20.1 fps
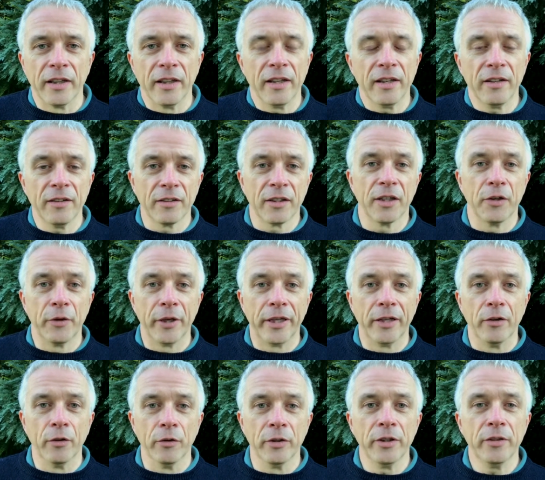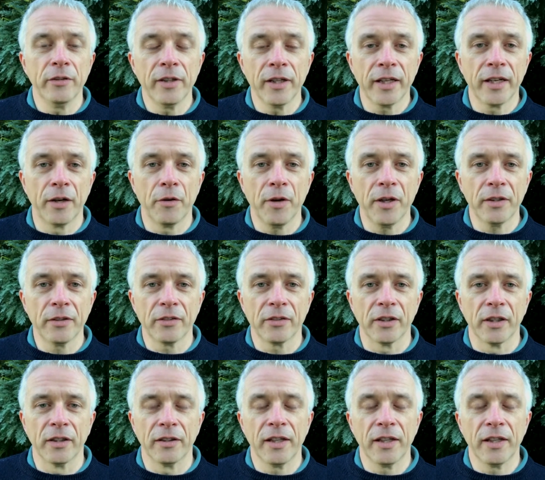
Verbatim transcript: They're not going to ignore you, they're going to answer.